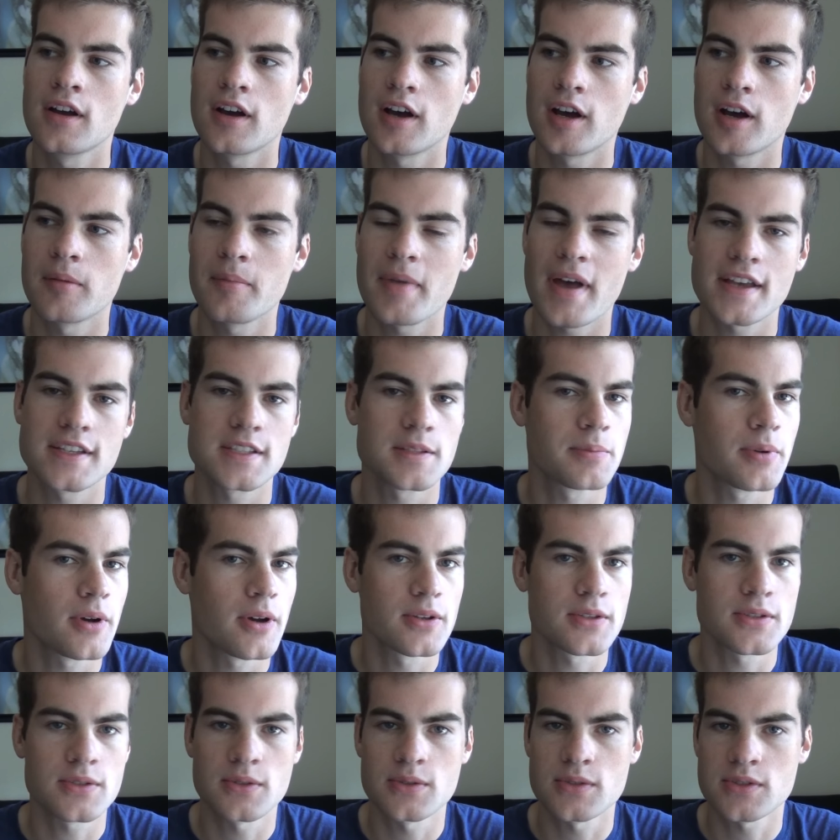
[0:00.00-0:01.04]
um, as
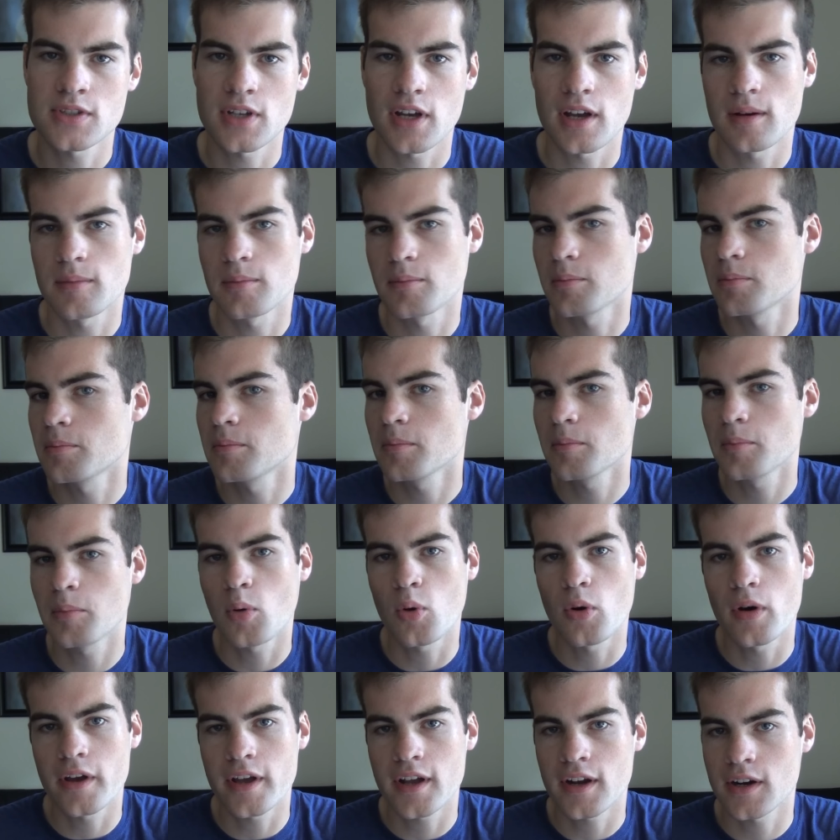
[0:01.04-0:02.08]
opposed to some
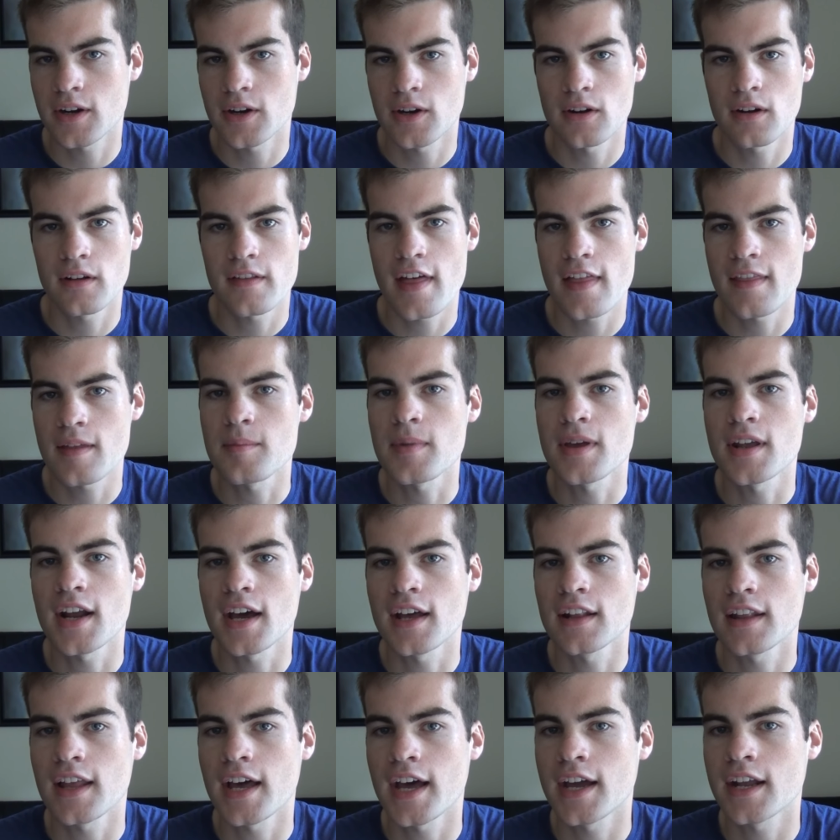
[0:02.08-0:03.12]
boy or girl that they meet
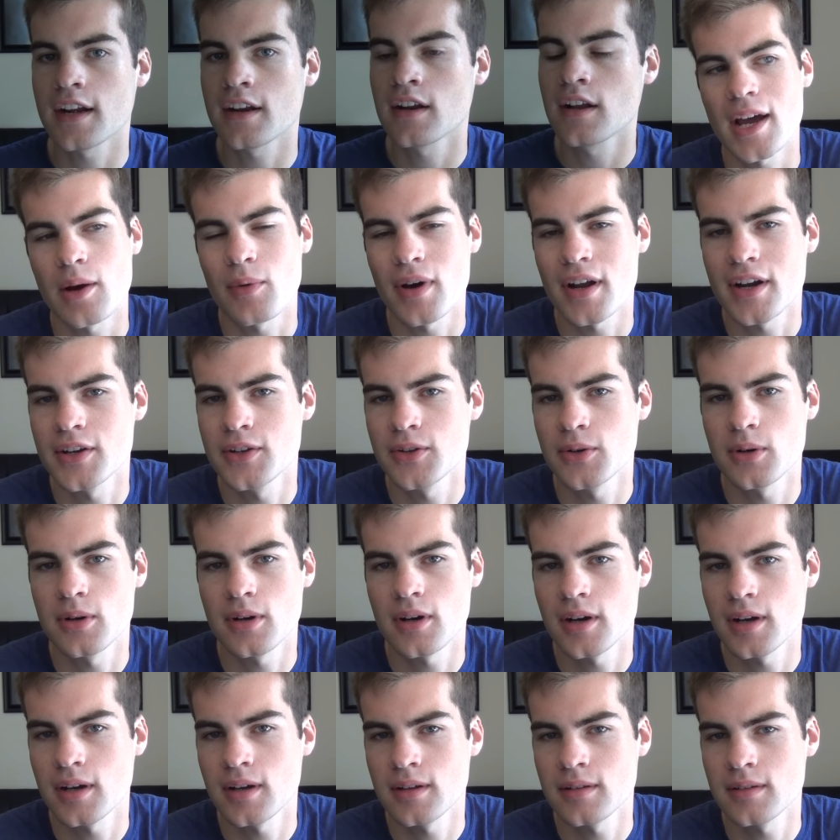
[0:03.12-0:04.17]
online. I want to do
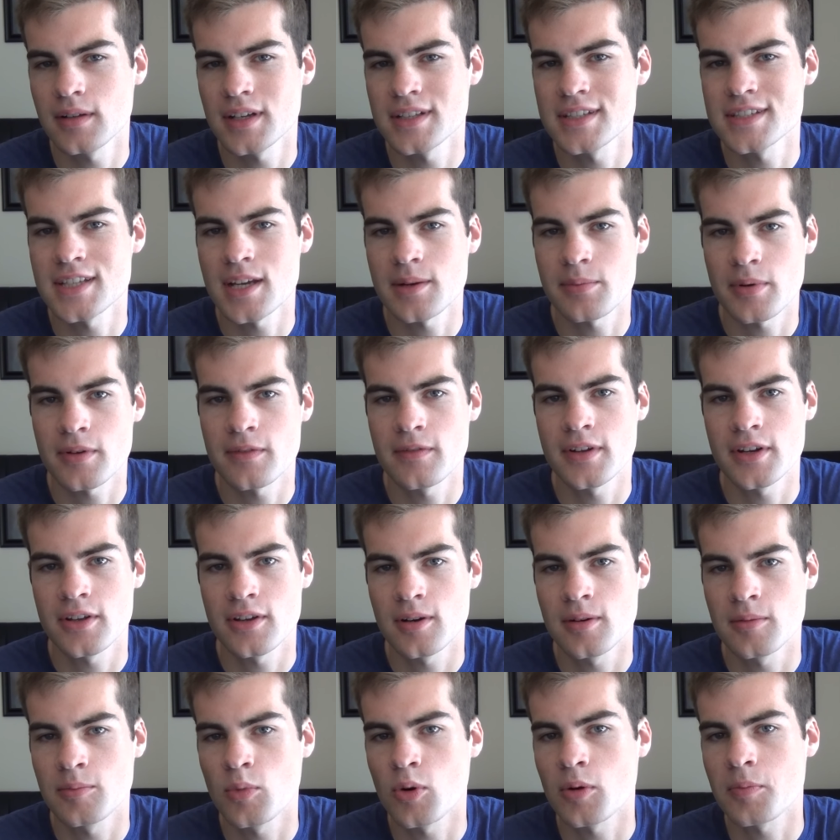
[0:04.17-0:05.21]
a, a separate
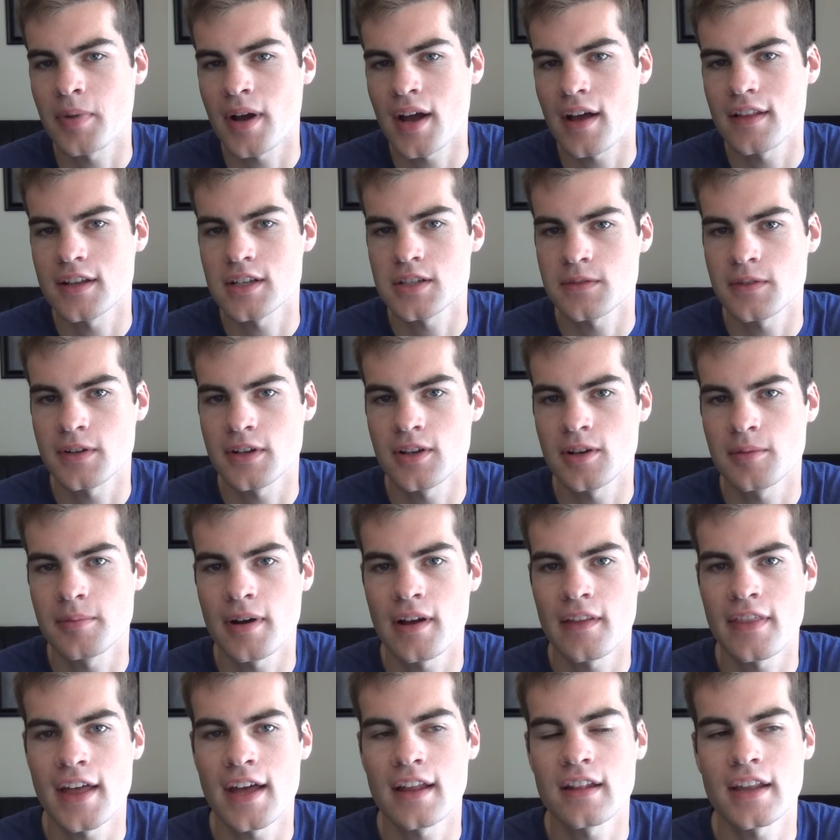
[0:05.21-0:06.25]
video, a more polished video
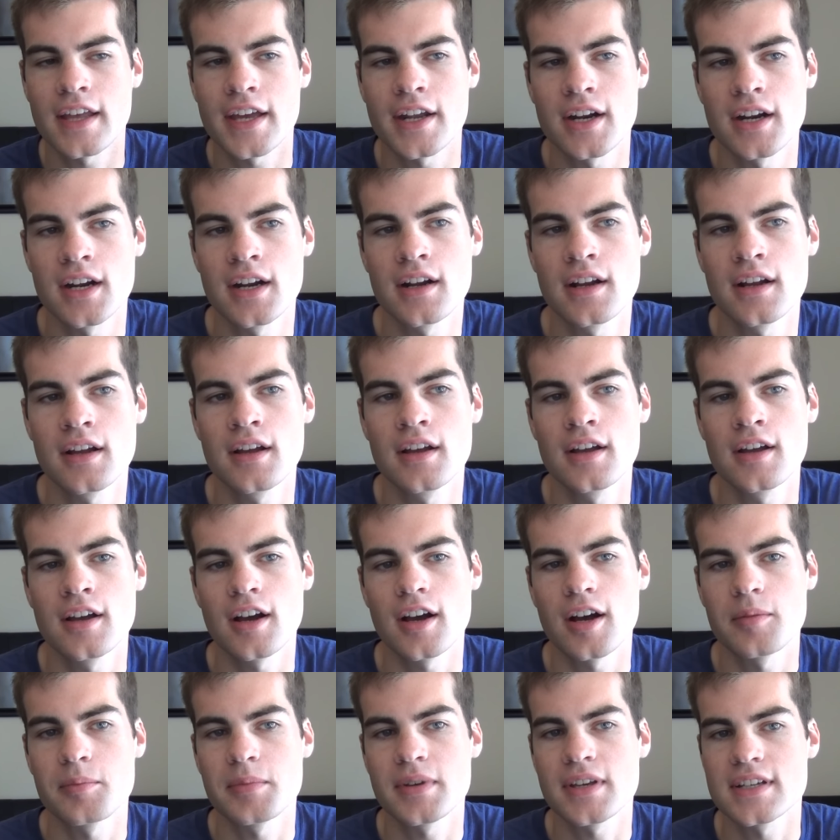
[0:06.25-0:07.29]
about that later,
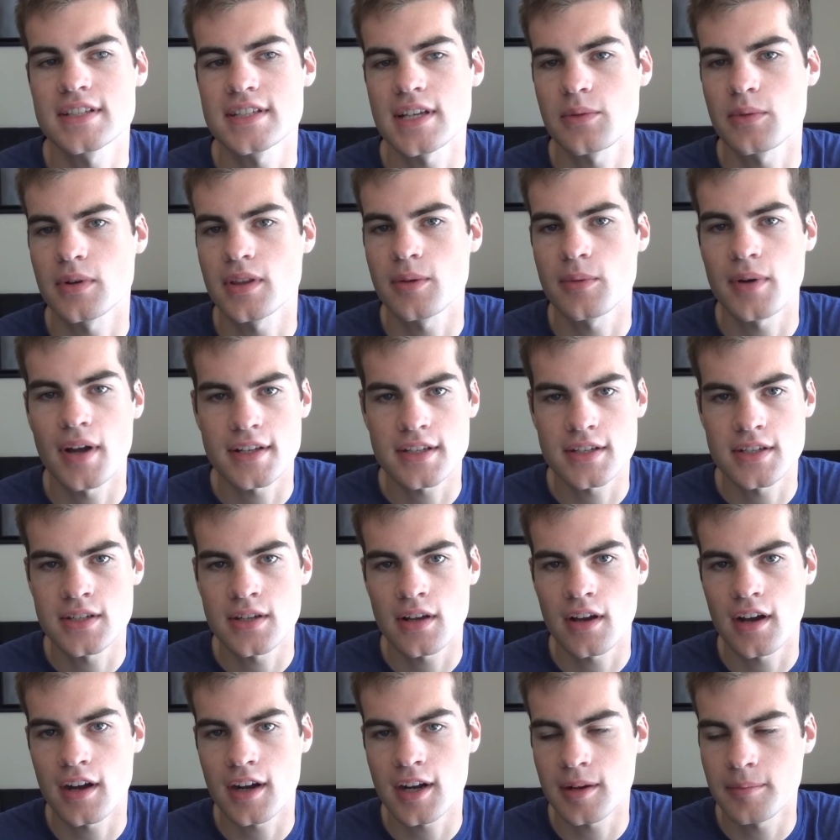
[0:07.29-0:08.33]
um, because I really want to
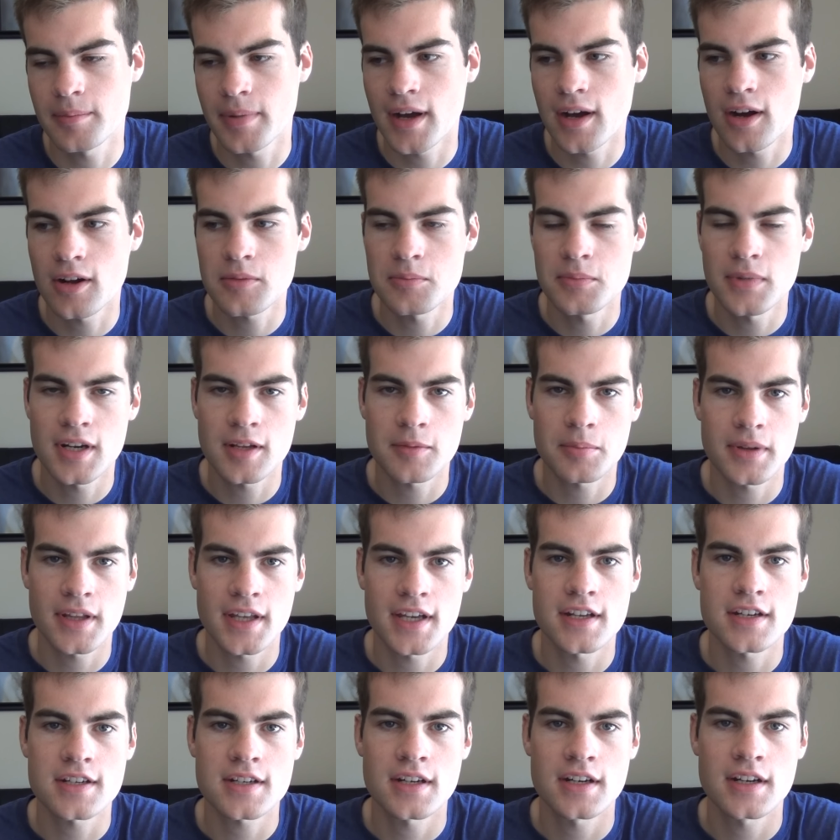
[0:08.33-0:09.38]
talk about
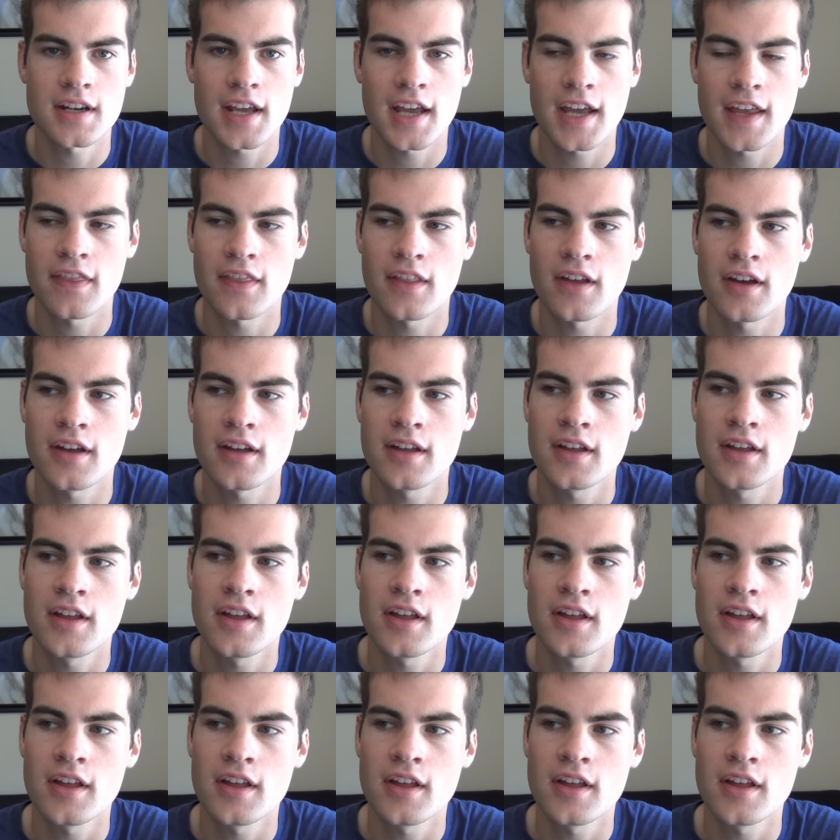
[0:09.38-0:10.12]
manipulation and the